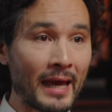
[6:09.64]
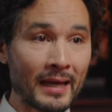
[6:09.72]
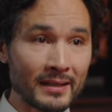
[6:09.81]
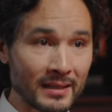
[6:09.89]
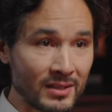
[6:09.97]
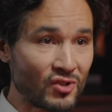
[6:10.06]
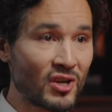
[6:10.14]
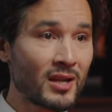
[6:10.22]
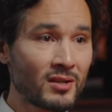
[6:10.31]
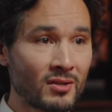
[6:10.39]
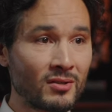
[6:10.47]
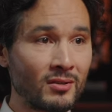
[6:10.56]
And in
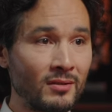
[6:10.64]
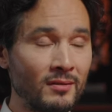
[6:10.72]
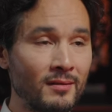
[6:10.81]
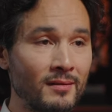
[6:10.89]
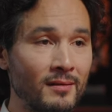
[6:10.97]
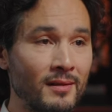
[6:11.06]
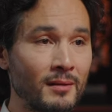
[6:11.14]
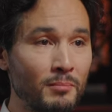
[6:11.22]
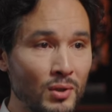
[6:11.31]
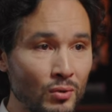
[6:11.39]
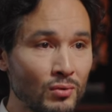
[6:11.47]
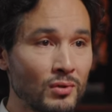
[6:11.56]
general, the
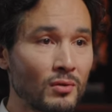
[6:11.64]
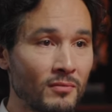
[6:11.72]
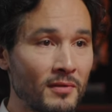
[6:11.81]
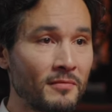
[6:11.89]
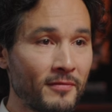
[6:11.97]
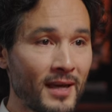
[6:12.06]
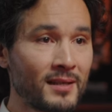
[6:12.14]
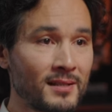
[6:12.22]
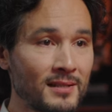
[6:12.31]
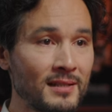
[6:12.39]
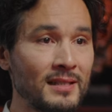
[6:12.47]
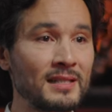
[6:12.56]
beauty of the
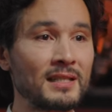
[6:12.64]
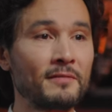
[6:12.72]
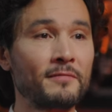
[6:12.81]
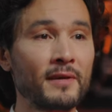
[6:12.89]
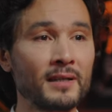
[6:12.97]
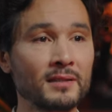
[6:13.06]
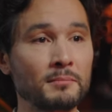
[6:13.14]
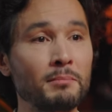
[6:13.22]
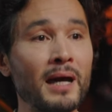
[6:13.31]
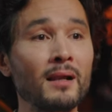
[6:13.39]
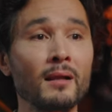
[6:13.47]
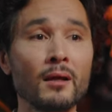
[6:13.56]
face is affected
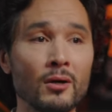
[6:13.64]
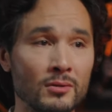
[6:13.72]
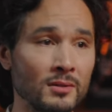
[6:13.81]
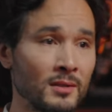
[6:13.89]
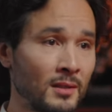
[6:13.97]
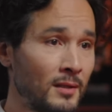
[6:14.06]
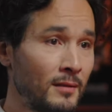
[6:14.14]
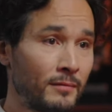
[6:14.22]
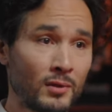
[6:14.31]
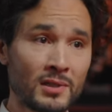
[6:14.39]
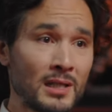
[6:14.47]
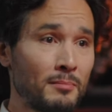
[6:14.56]
by a lot
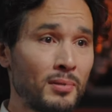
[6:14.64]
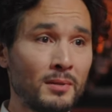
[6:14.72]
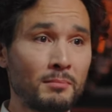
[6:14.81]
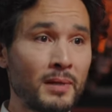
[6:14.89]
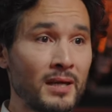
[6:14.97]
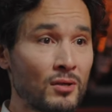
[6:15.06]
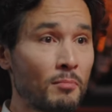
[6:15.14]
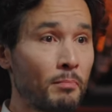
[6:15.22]
for example, by your